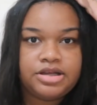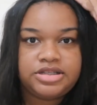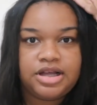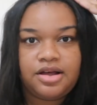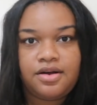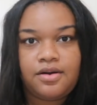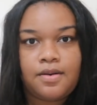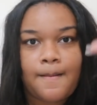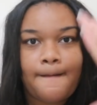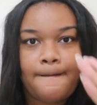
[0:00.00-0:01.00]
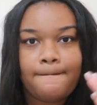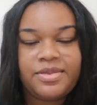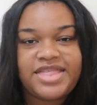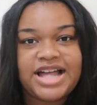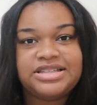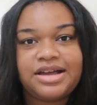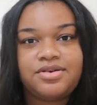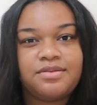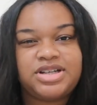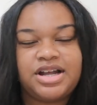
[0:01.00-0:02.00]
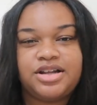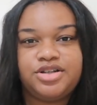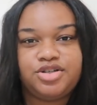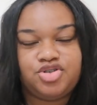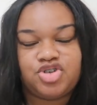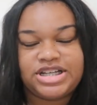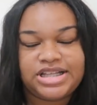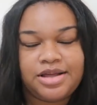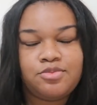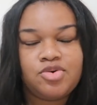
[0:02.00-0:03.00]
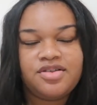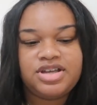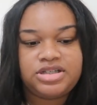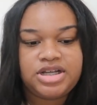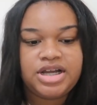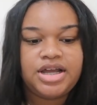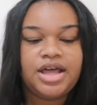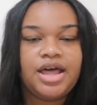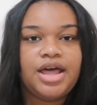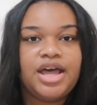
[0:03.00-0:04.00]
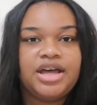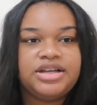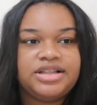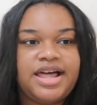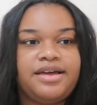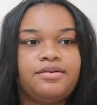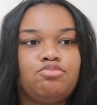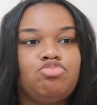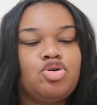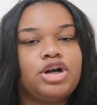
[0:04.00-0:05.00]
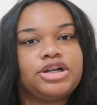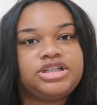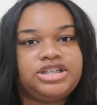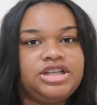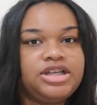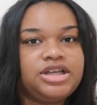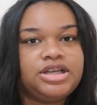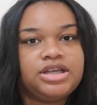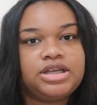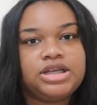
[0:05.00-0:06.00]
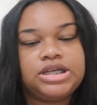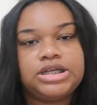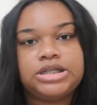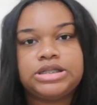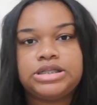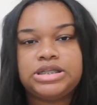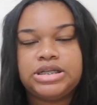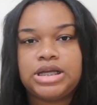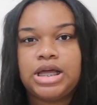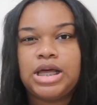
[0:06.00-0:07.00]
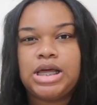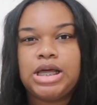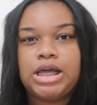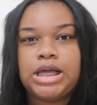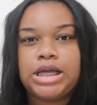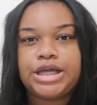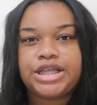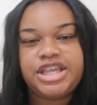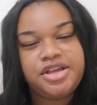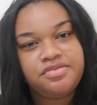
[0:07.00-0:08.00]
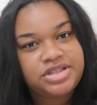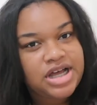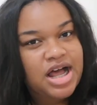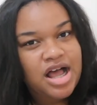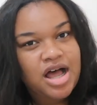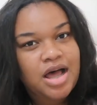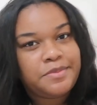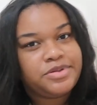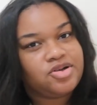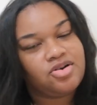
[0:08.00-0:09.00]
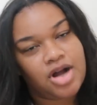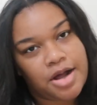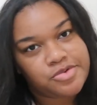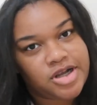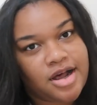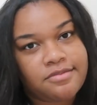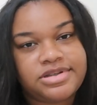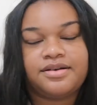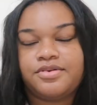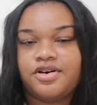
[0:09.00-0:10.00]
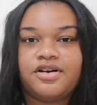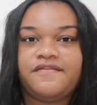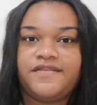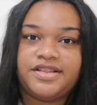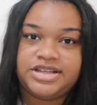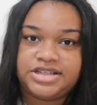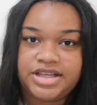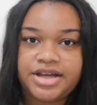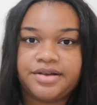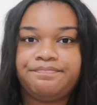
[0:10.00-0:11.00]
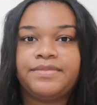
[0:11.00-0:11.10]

So that's like what I'm trying to dress up more this year, like more jeans, cute tops, crop tops. I'm going for this year.